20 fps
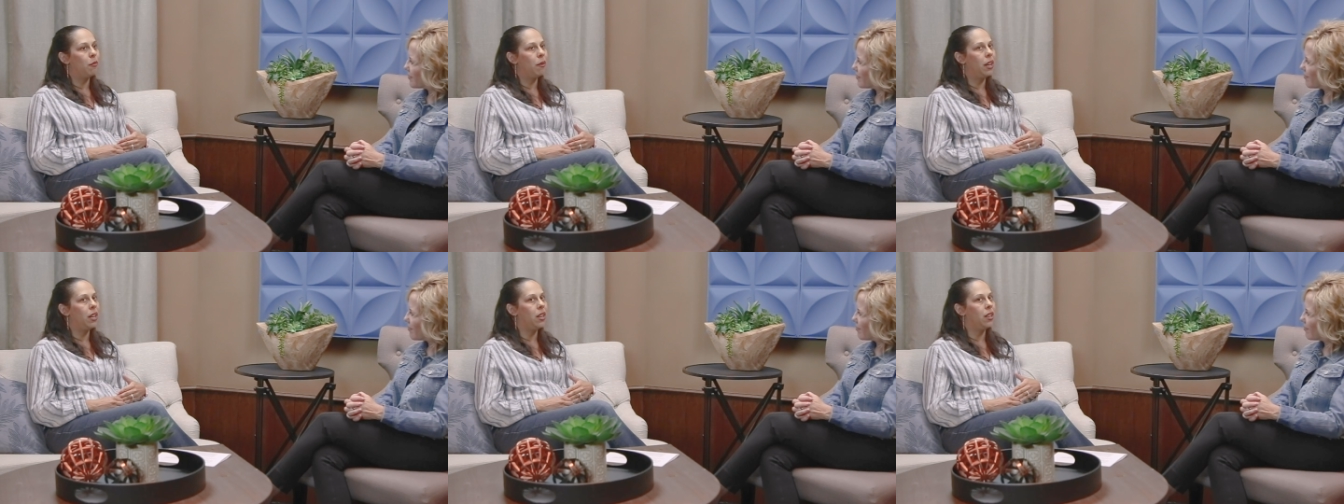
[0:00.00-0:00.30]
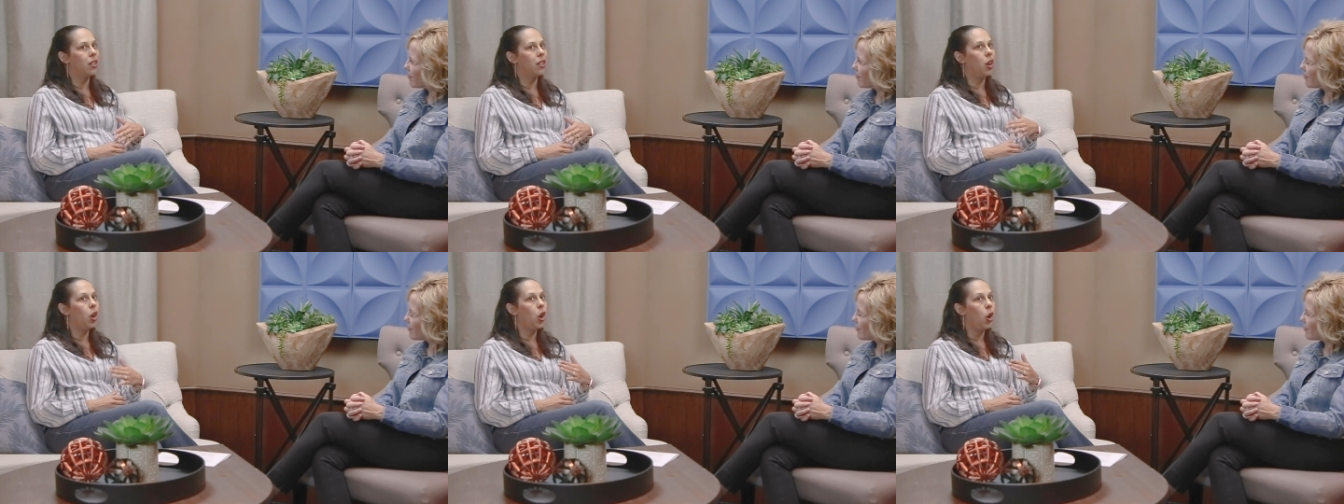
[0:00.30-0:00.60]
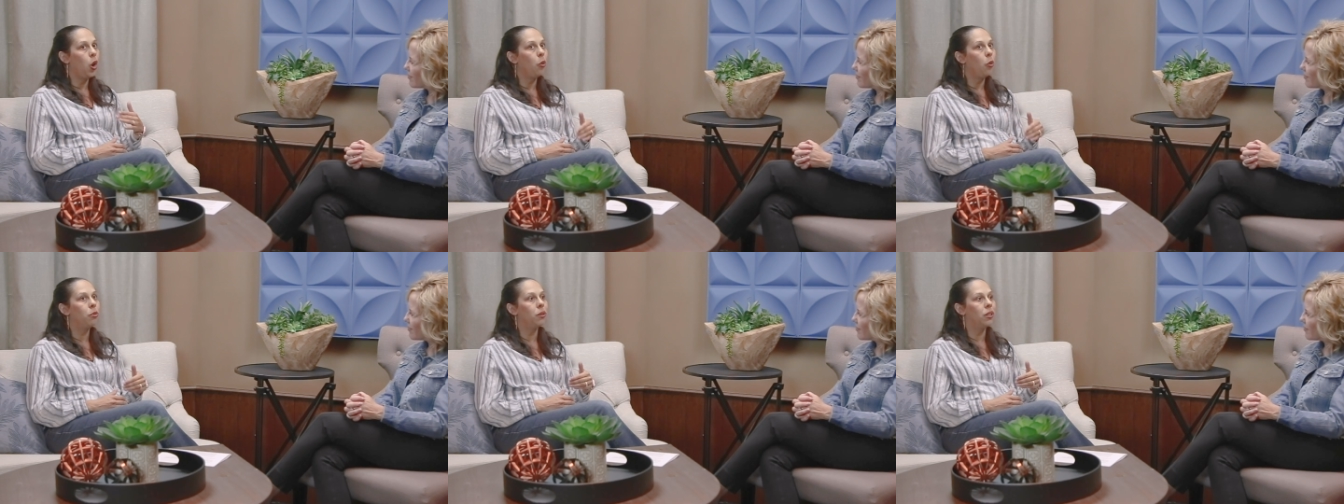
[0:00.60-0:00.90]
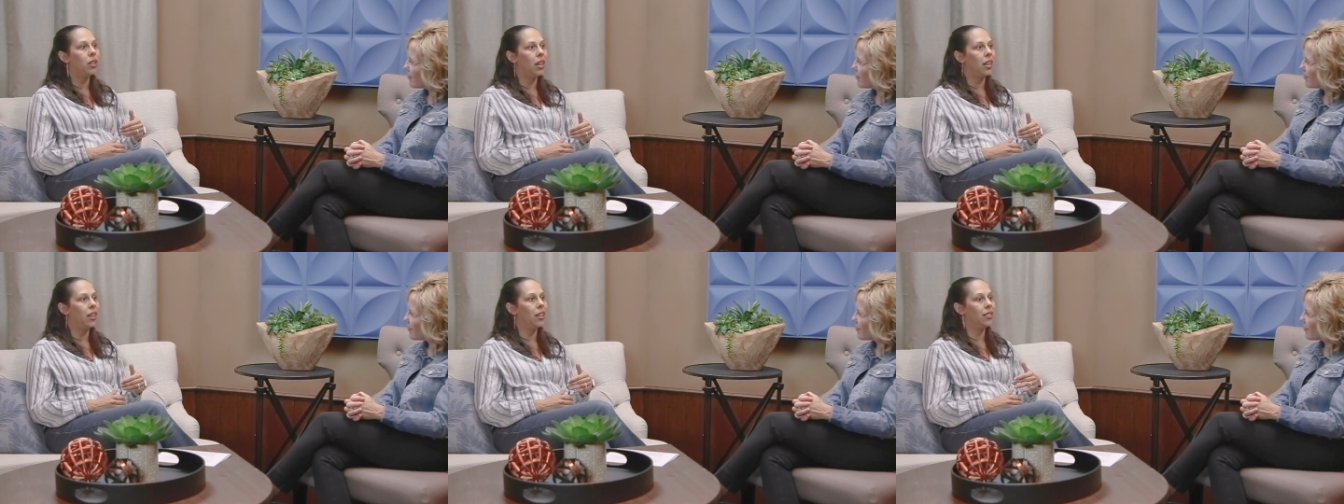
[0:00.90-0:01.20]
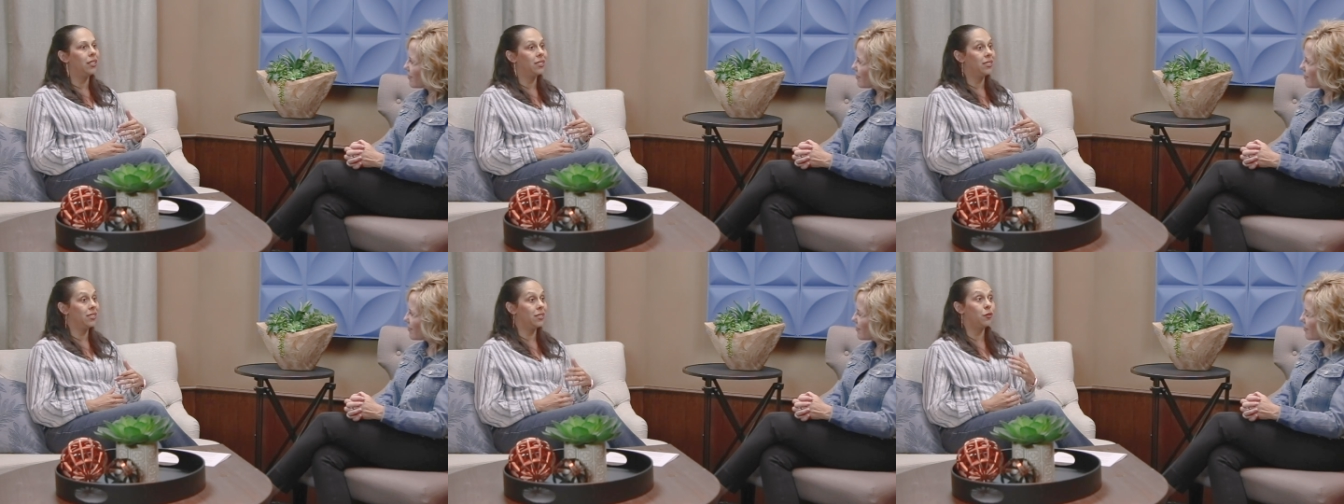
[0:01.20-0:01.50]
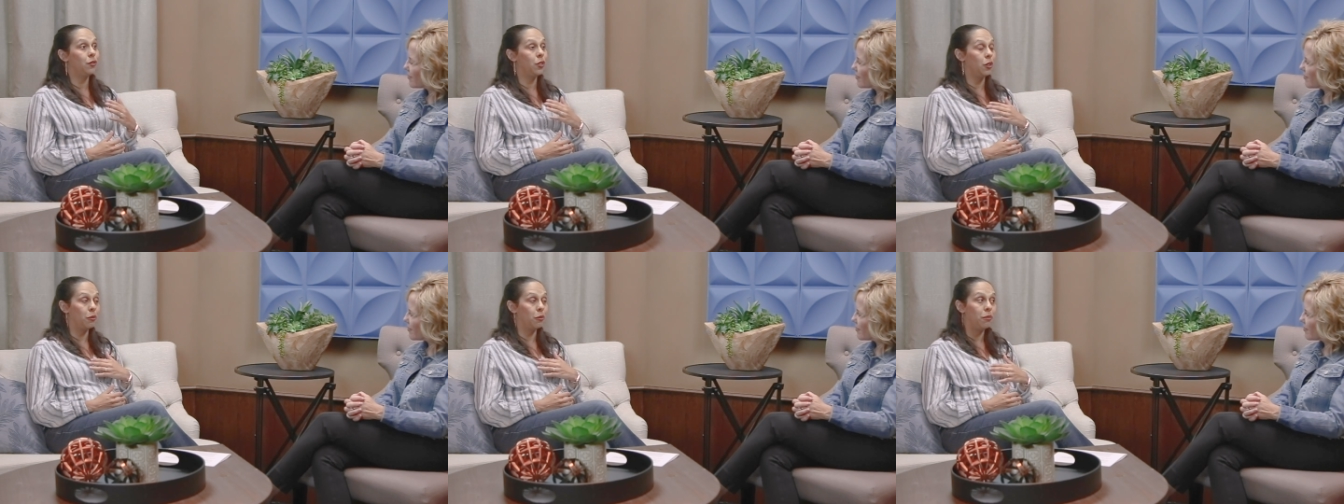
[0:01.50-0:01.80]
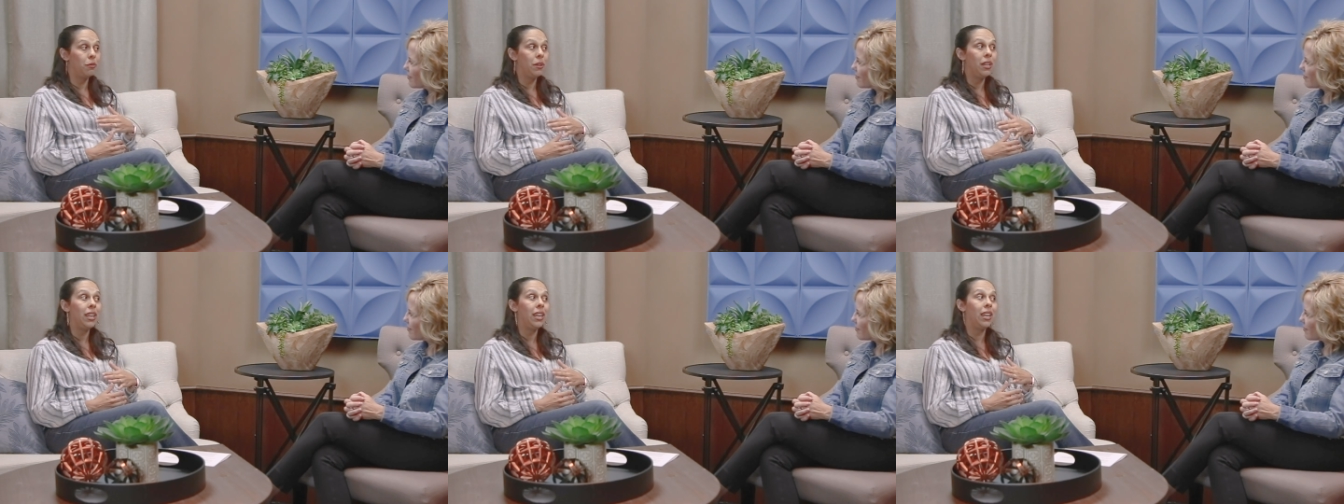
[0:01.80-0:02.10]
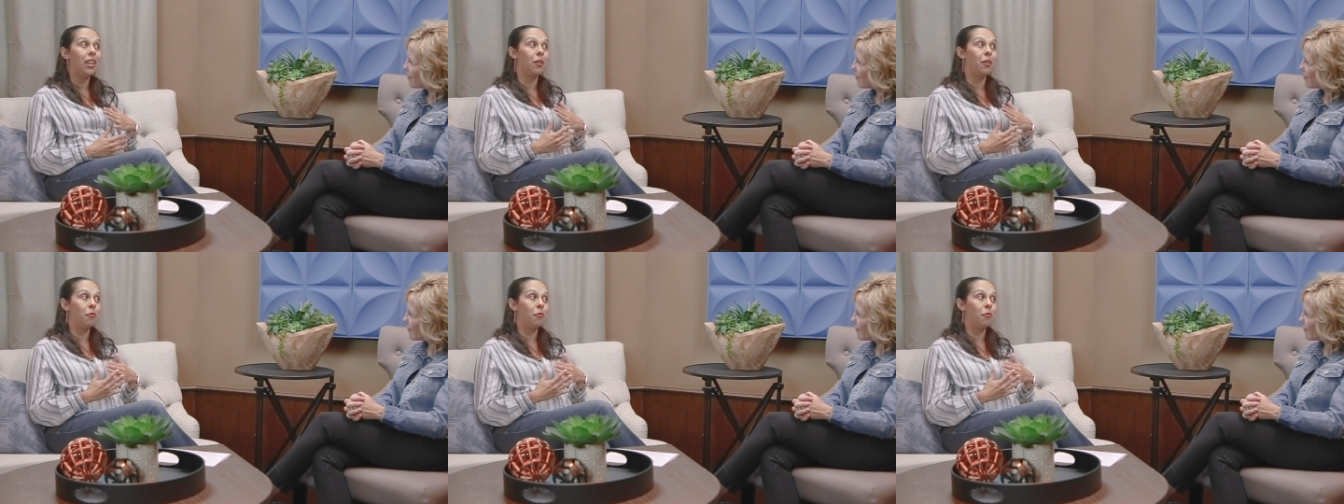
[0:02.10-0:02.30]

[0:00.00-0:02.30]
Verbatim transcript: Um, and the hope lots for me,